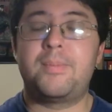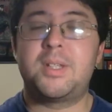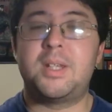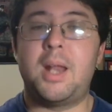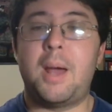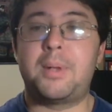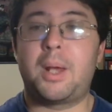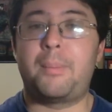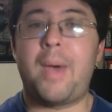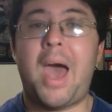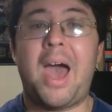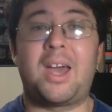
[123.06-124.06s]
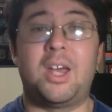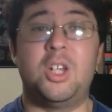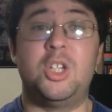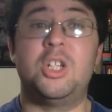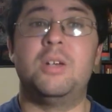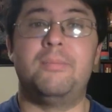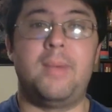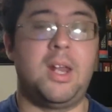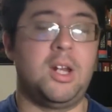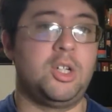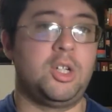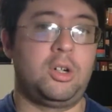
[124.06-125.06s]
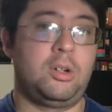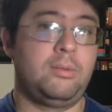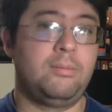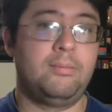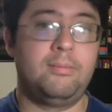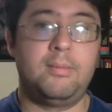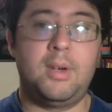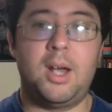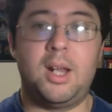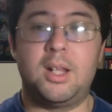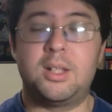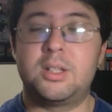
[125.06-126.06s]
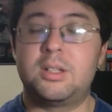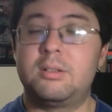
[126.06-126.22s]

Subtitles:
Synaptic Package Manager, and